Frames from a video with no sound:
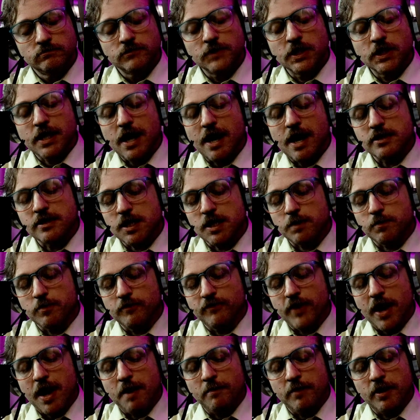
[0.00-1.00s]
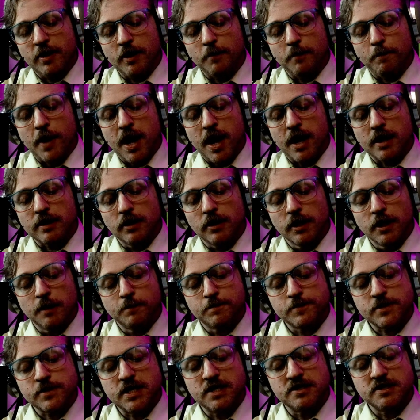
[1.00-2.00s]
The concept of imminent
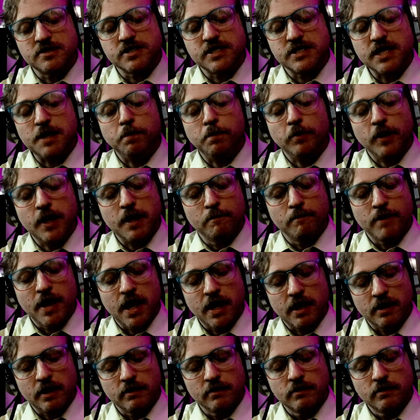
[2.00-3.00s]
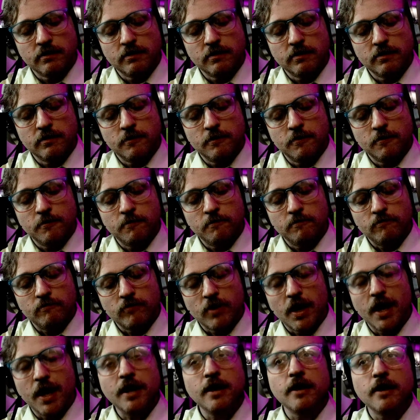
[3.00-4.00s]
apocalypse is deeply embedded,
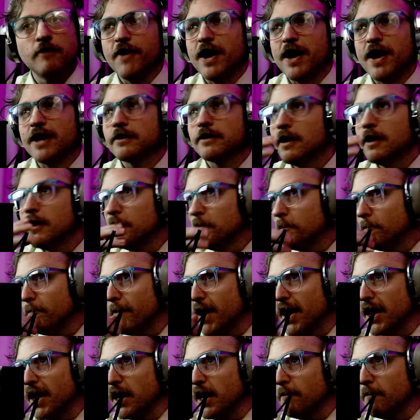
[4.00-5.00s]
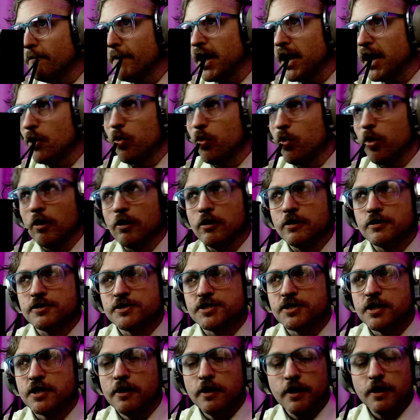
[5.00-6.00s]
right? In fact, many, many
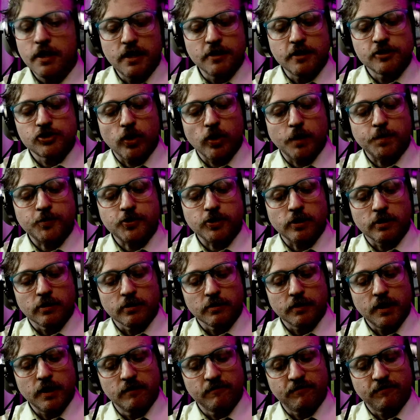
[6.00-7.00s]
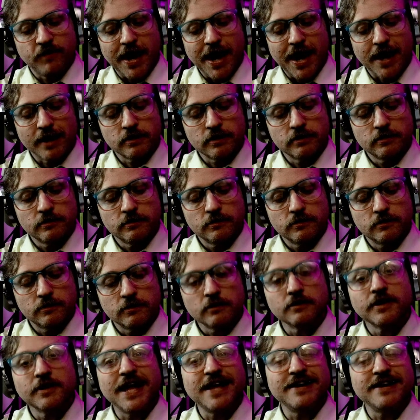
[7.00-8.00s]
words in Scripture, in fact,
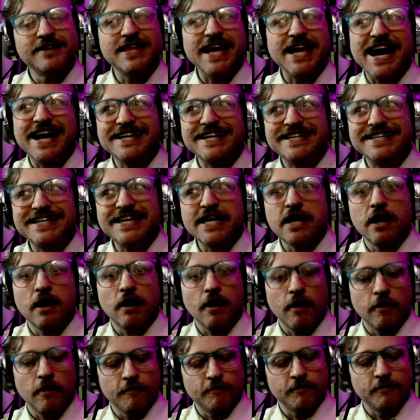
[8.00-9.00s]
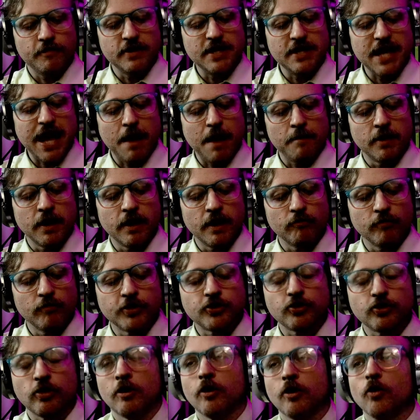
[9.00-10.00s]
lend the idea of the imminent
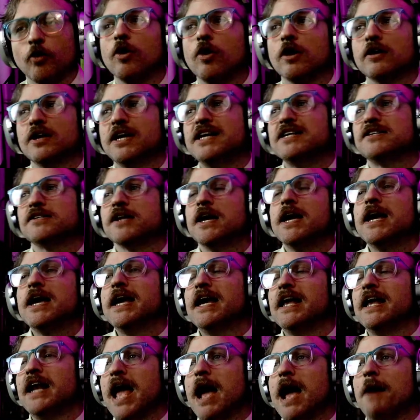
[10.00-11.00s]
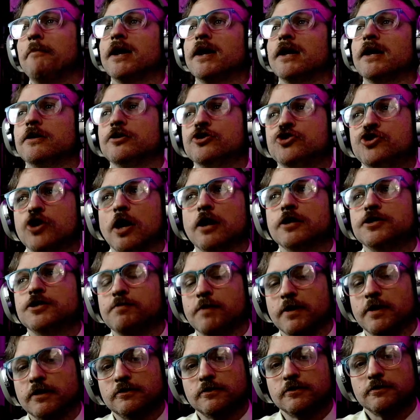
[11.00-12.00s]
return, or at least an imminent
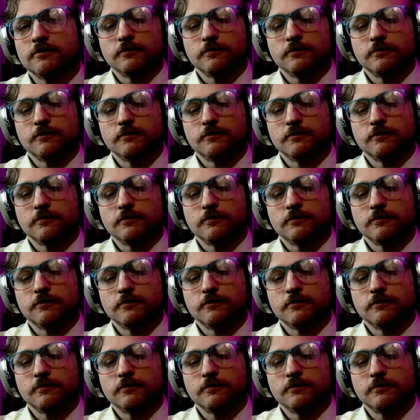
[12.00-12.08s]
judgment.